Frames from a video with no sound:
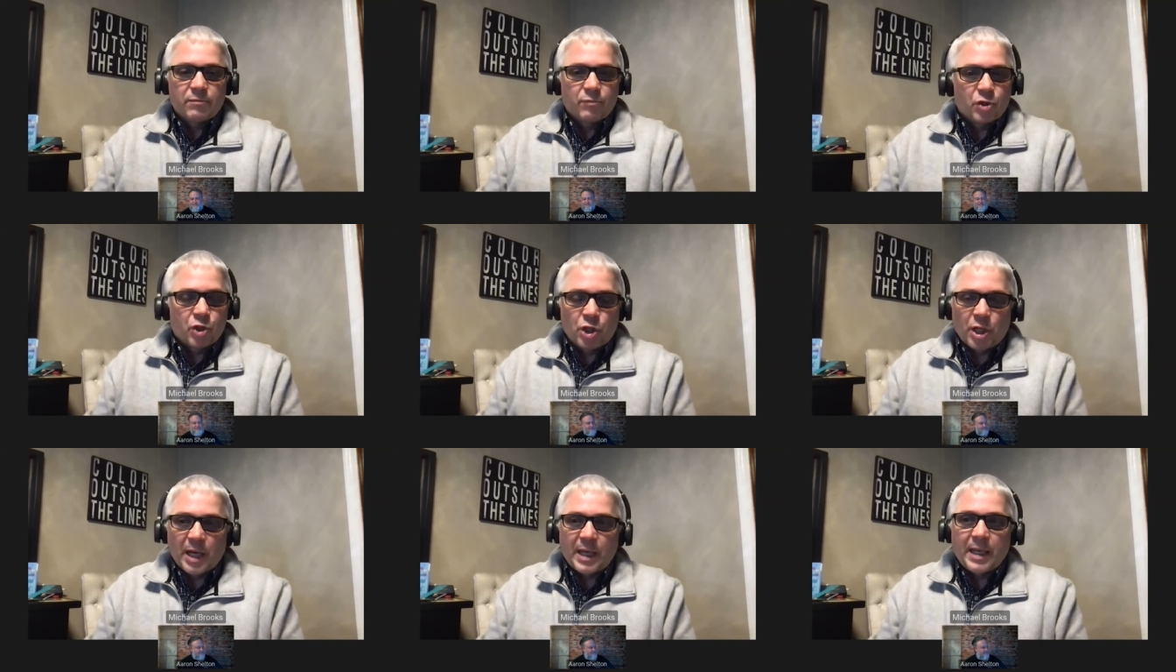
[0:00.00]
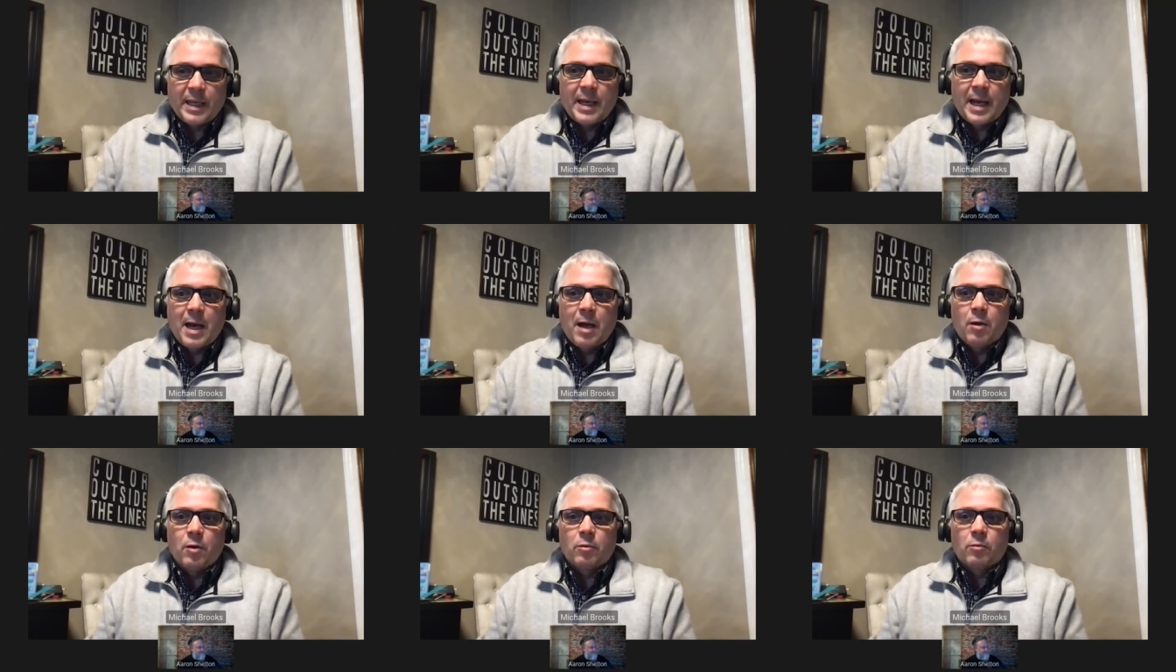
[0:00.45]
check it
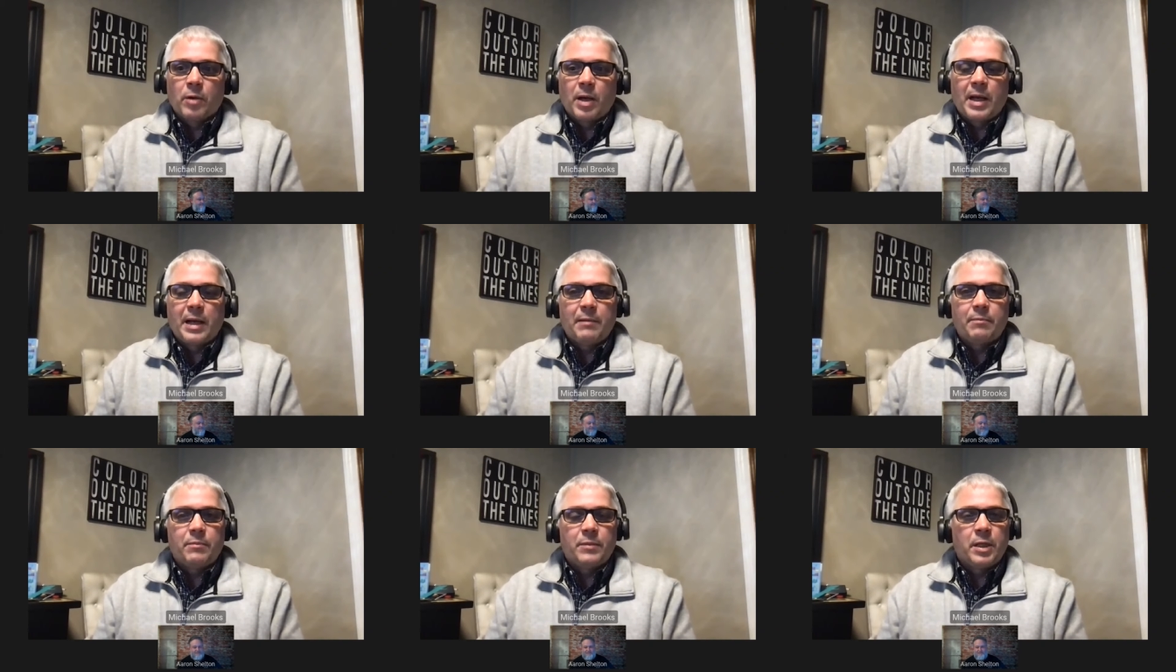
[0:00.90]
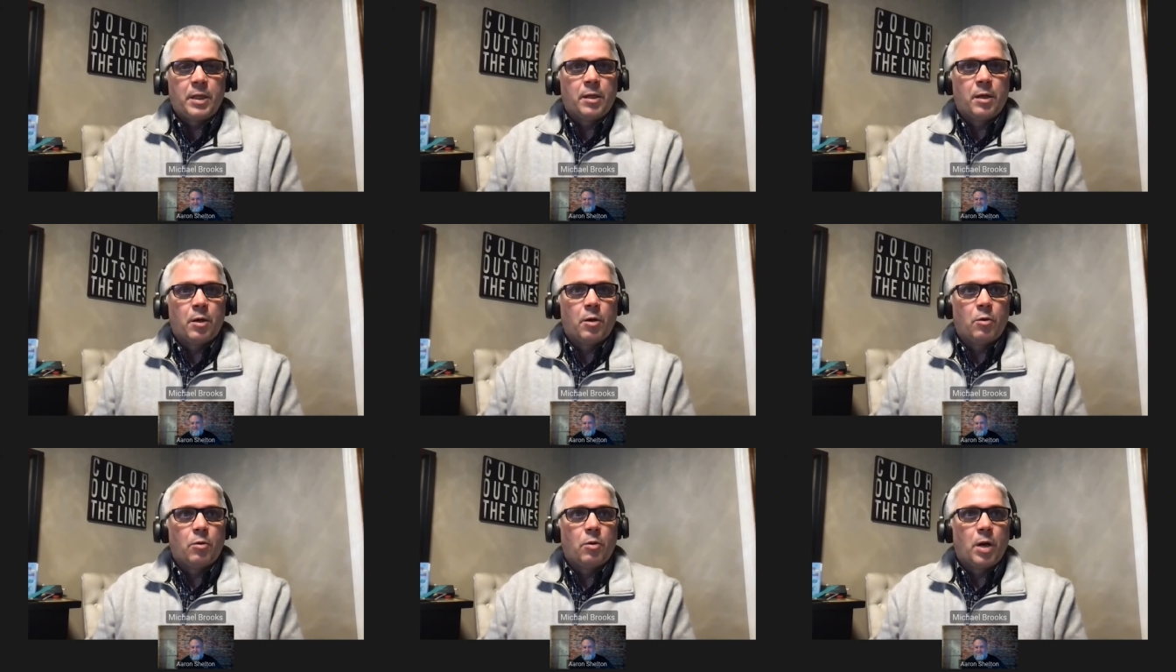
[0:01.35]
out, right? You
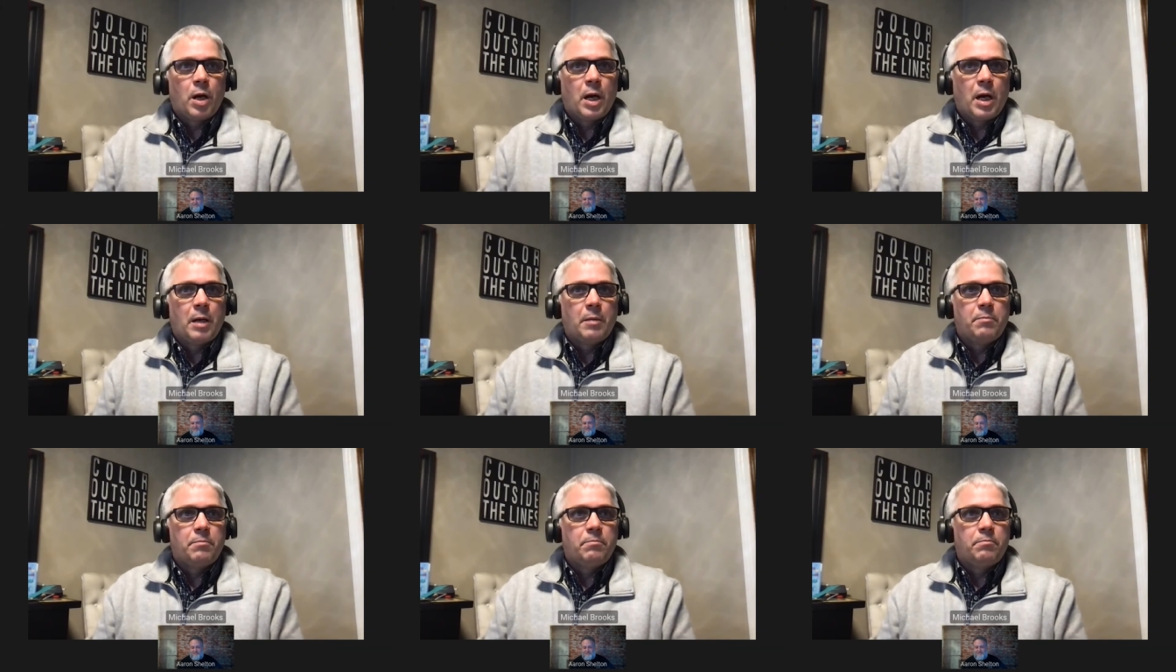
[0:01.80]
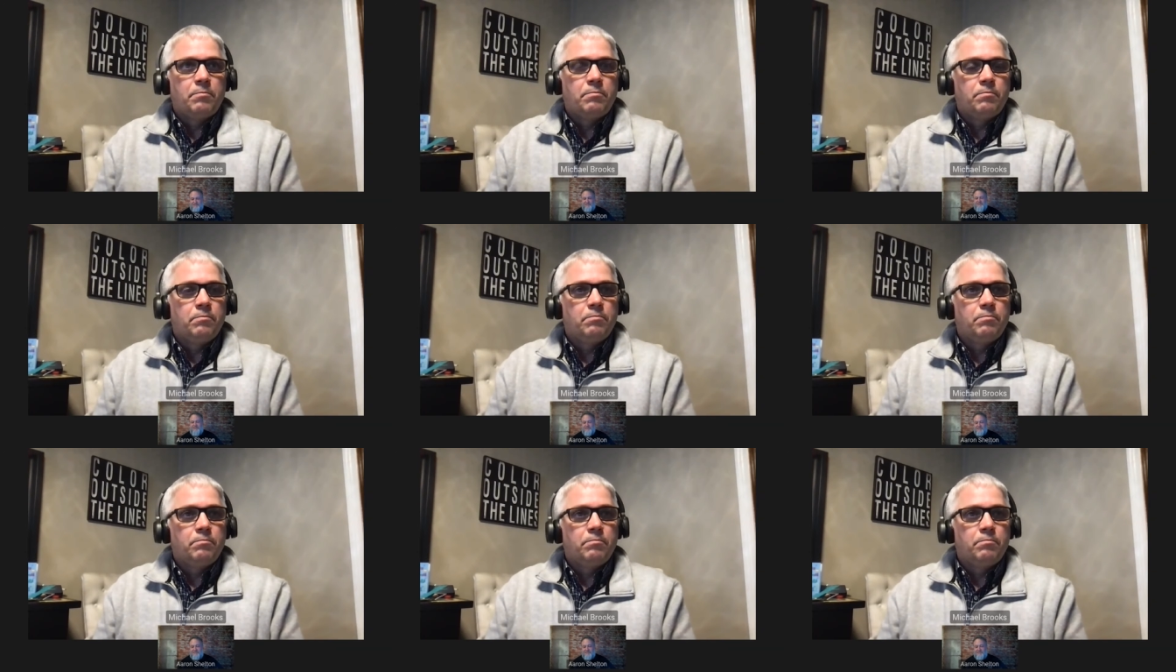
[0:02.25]
know, um,